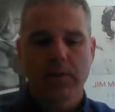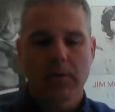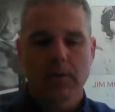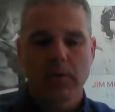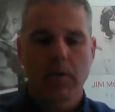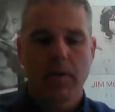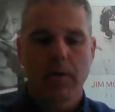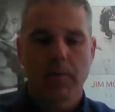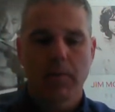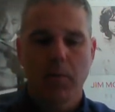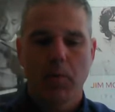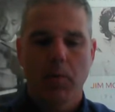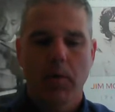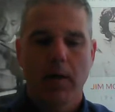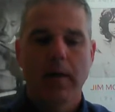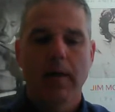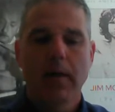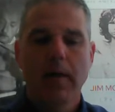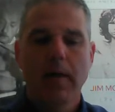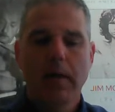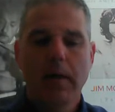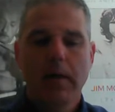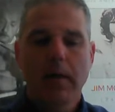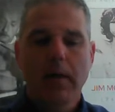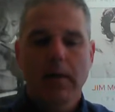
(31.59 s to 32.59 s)
So number 1,
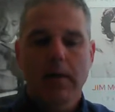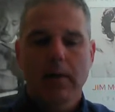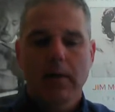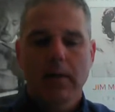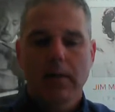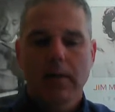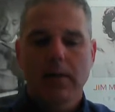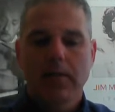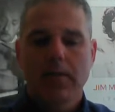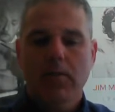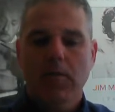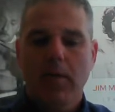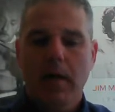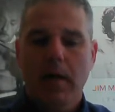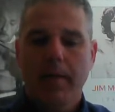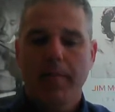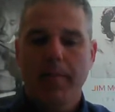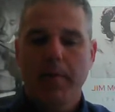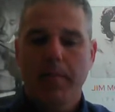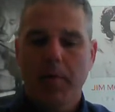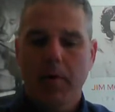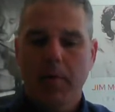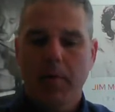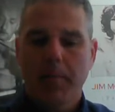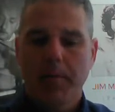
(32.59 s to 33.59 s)
describe
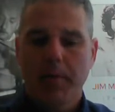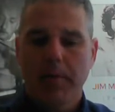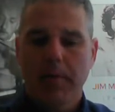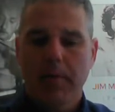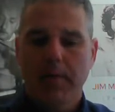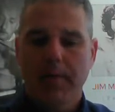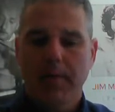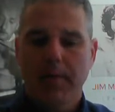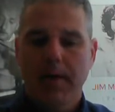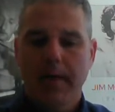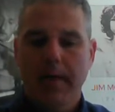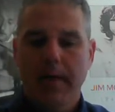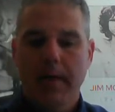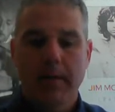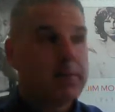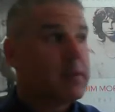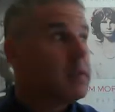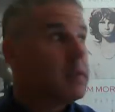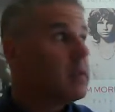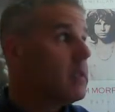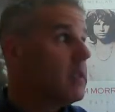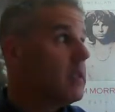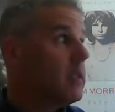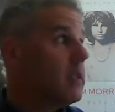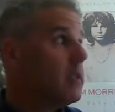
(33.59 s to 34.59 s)
the purpose of
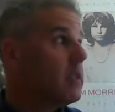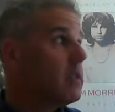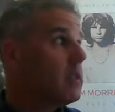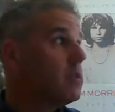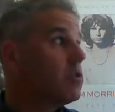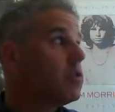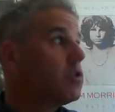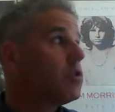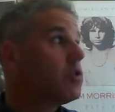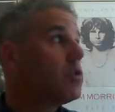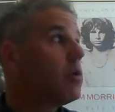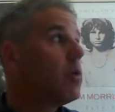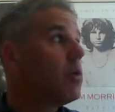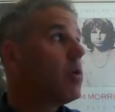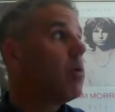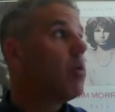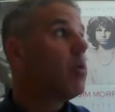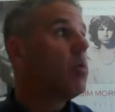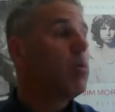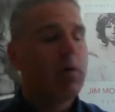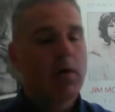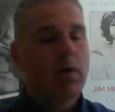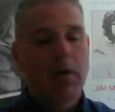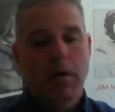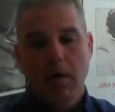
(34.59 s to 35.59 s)
IMC and
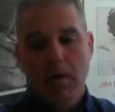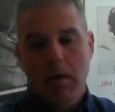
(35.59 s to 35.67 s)
show